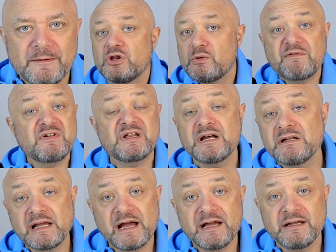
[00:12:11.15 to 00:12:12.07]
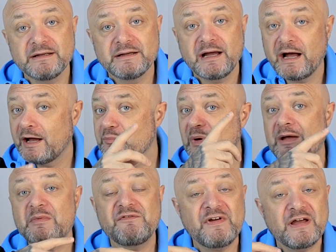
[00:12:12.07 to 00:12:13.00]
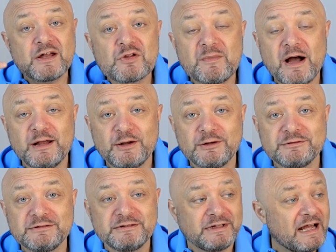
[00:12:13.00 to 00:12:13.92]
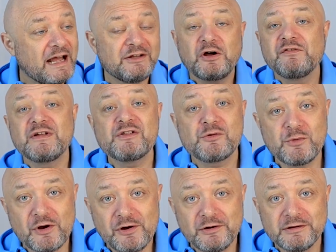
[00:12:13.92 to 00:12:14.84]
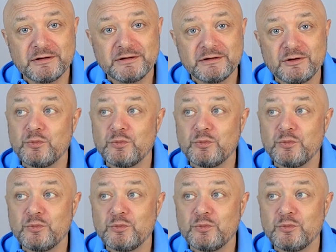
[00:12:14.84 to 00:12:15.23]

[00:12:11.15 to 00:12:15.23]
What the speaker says: So every single day, I'd paint my fake smile on, head off into work,